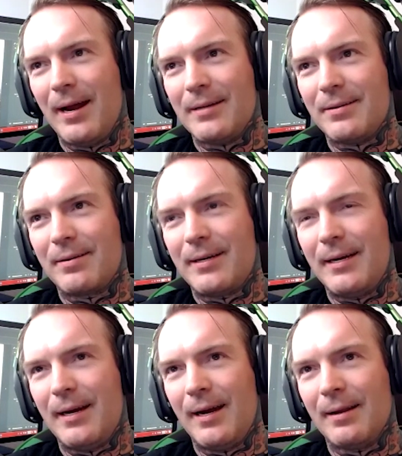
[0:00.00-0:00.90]
as your
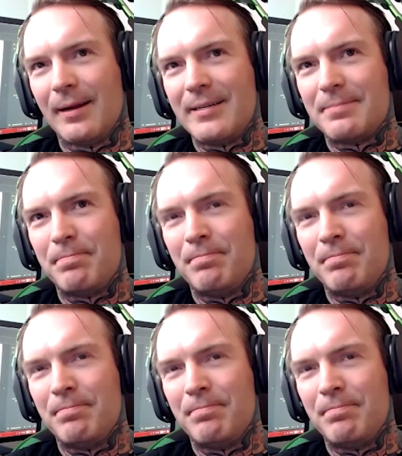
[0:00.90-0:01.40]
king lays